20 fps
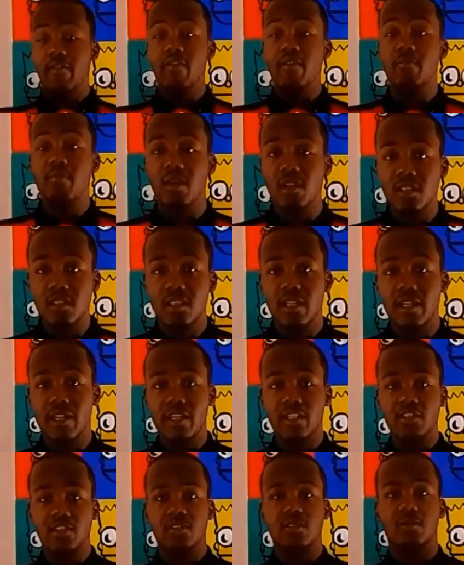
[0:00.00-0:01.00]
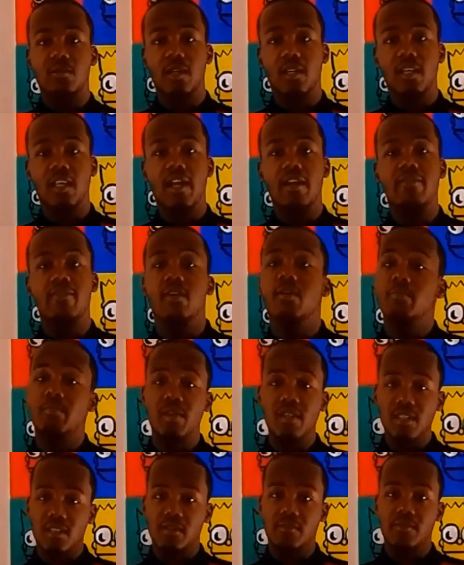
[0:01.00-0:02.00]
person that enters my life a
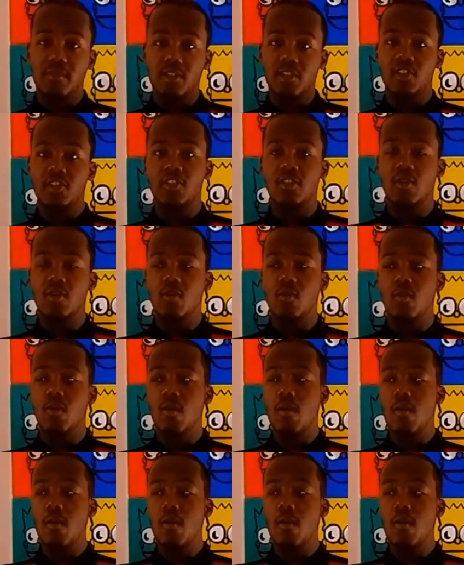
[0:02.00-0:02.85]
piece of me. So